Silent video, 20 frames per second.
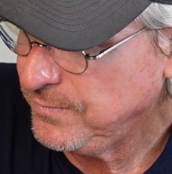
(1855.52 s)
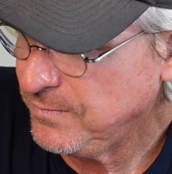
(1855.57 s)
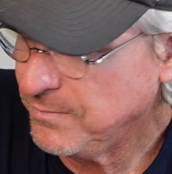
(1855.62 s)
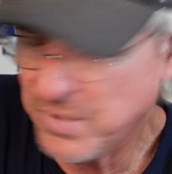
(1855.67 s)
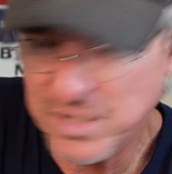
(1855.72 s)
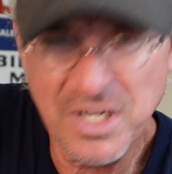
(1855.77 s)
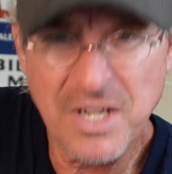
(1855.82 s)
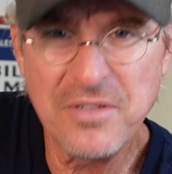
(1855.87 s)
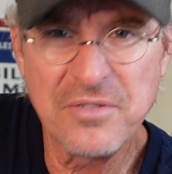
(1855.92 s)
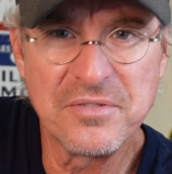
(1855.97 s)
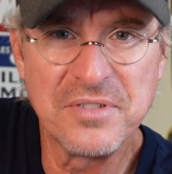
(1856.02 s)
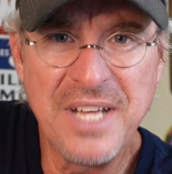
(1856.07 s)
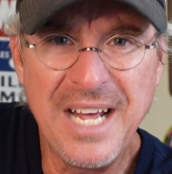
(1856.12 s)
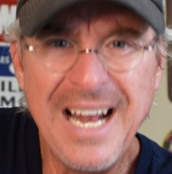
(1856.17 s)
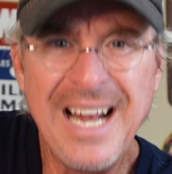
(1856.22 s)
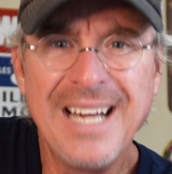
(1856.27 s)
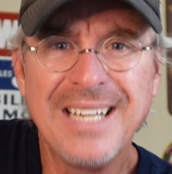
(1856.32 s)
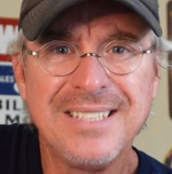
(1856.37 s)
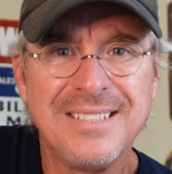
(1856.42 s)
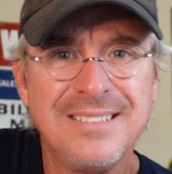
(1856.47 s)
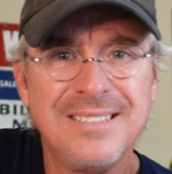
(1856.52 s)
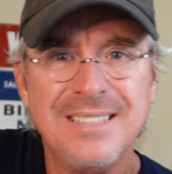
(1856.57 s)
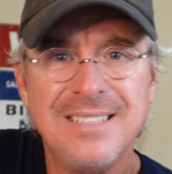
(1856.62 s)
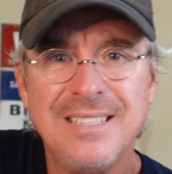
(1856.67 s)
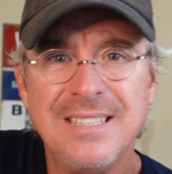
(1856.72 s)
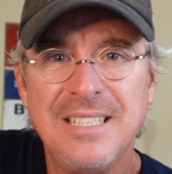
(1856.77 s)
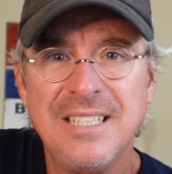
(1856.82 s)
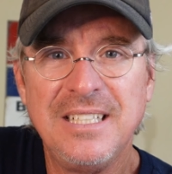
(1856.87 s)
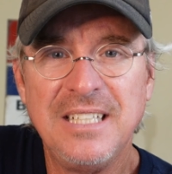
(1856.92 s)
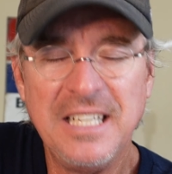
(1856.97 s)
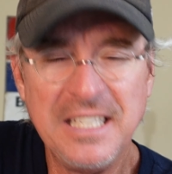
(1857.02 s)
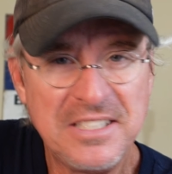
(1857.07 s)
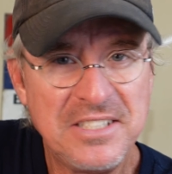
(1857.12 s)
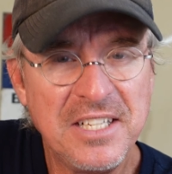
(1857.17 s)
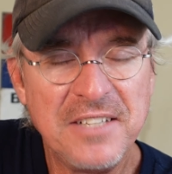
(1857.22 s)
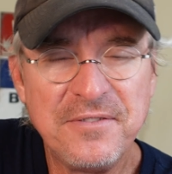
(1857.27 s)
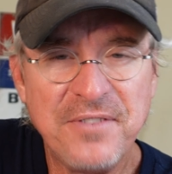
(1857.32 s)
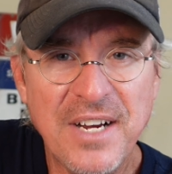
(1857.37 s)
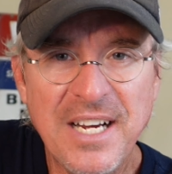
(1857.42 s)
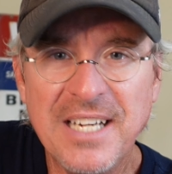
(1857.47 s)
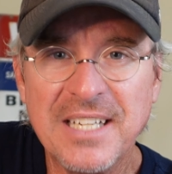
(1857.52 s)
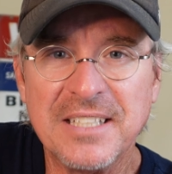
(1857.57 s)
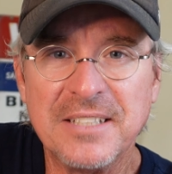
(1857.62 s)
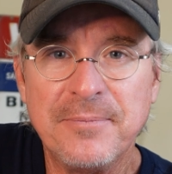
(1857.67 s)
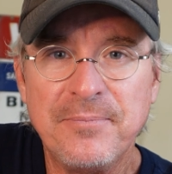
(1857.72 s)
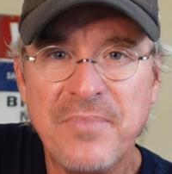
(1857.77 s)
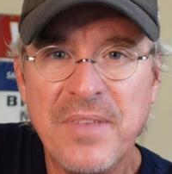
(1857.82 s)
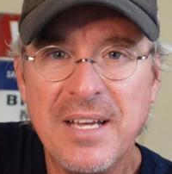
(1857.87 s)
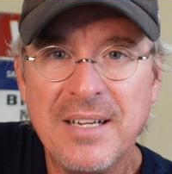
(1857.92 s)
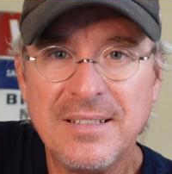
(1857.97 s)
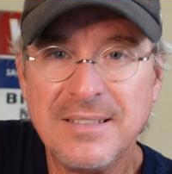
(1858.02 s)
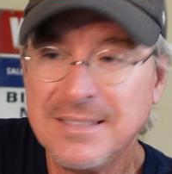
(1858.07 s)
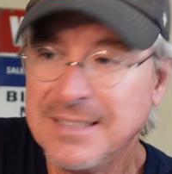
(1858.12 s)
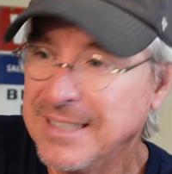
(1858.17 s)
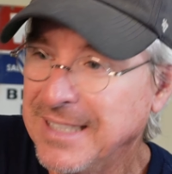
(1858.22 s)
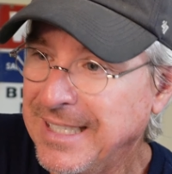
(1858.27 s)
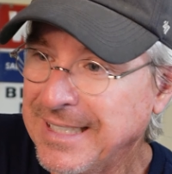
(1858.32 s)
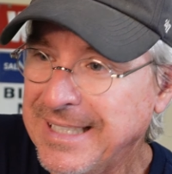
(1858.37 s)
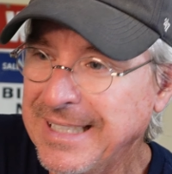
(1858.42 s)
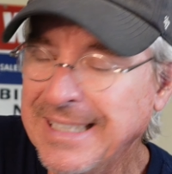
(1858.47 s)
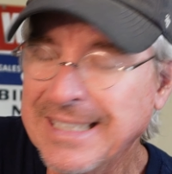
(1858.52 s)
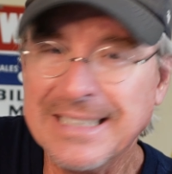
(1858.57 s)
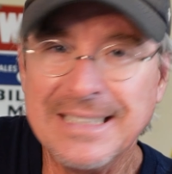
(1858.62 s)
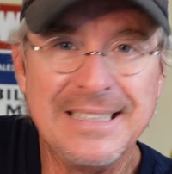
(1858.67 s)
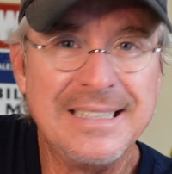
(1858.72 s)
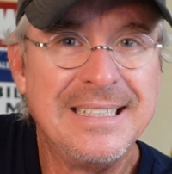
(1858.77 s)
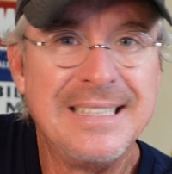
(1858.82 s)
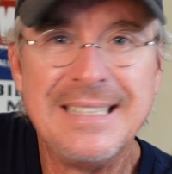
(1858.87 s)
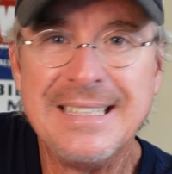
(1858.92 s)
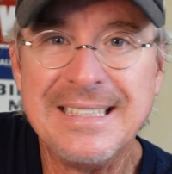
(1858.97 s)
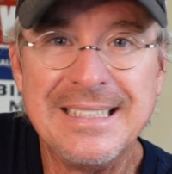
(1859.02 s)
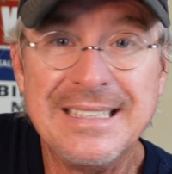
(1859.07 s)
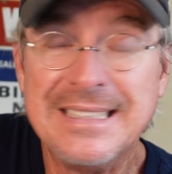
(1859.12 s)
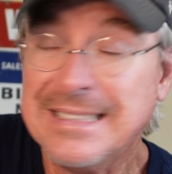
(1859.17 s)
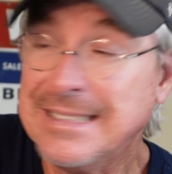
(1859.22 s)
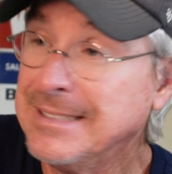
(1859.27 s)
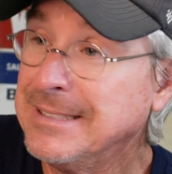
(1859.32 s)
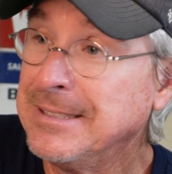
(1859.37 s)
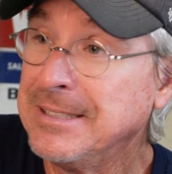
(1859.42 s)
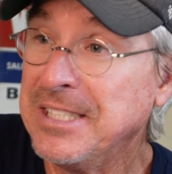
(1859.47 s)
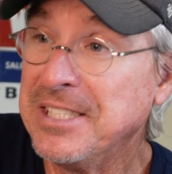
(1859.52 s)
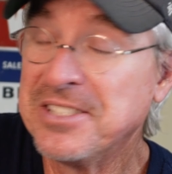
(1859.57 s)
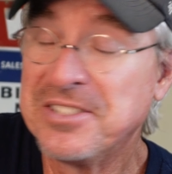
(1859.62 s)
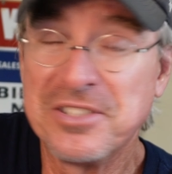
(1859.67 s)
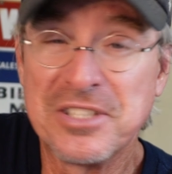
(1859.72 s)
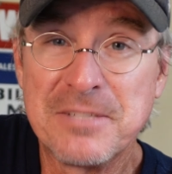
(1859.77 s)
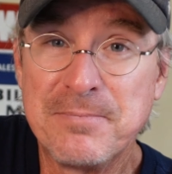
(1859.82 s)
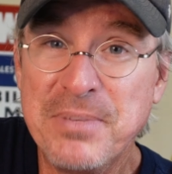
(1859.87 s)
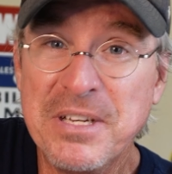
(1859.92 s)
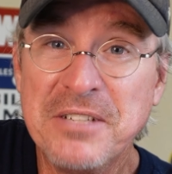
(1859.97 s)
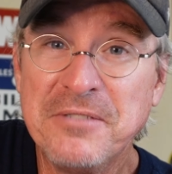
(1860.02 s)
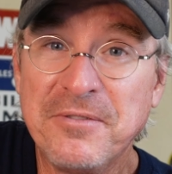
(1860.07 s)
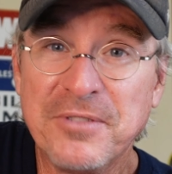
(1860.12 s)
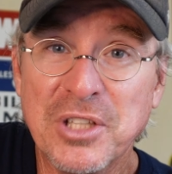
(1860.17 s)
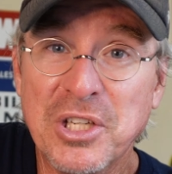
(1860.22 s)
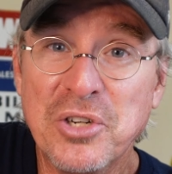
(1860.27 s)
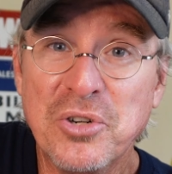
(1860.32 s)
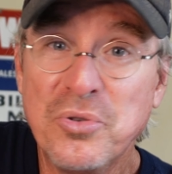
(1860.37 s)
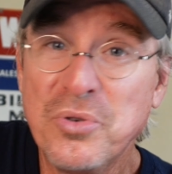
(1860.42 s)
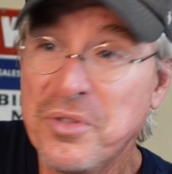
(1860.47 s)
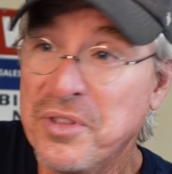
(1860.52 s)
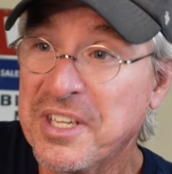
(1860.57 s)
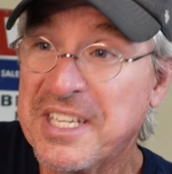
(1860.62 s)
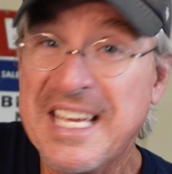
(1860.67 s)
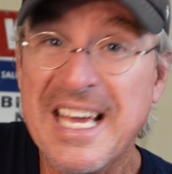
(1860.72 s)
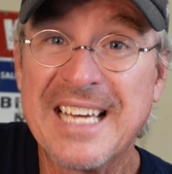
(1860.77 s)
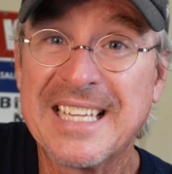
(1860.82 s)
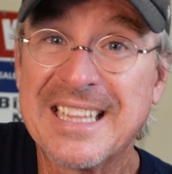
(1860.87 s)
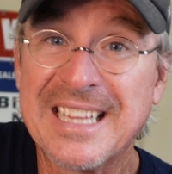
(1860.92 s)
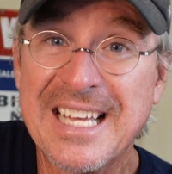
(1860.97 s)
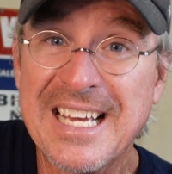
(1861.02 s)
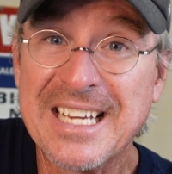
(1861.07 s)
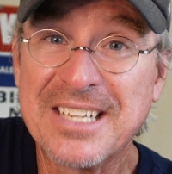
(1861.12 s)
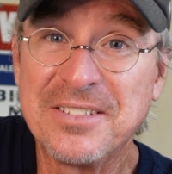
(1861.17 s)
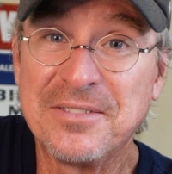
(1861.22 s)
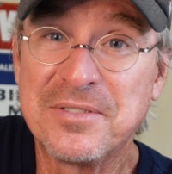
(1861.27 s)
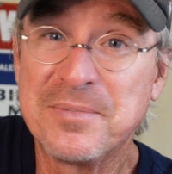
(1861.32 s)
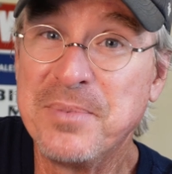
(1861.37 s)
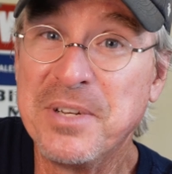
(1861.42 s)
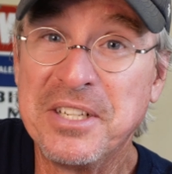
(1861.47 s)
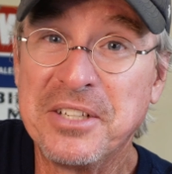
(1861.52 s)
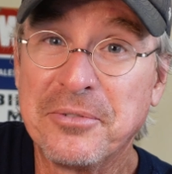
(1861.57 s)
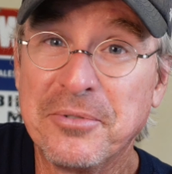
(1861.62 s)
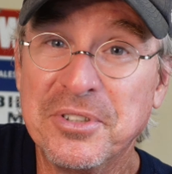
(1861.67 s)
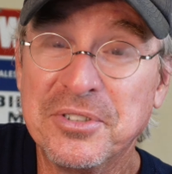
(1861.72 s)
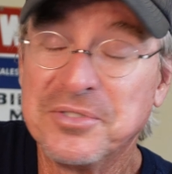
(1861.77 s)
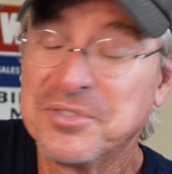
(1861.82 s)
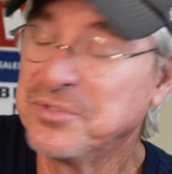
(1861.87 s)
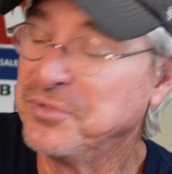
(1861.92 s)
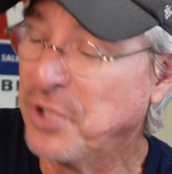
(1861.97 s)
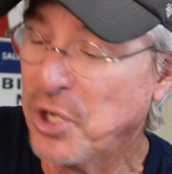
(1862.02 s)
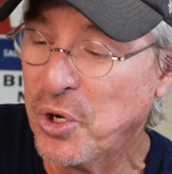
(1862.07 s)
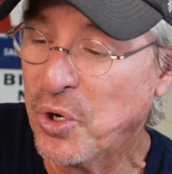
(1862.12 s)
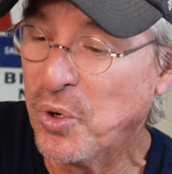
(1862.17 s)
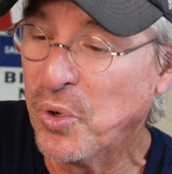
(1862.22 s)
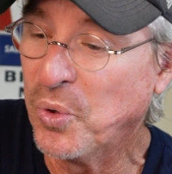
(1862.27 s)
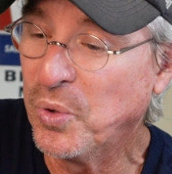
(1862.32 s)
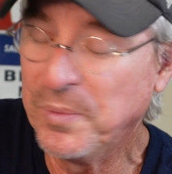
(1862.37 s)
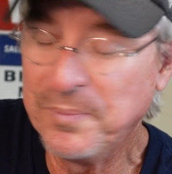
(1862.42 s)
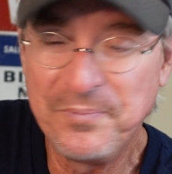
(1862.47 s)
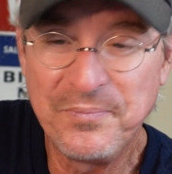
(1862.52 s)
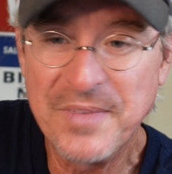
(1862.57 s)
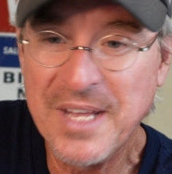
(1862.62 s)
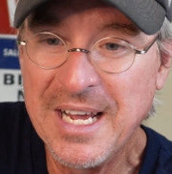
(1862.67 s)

But other than that, it did fine. Again, is the SpinFlo the Cadillac of spinning reels? No.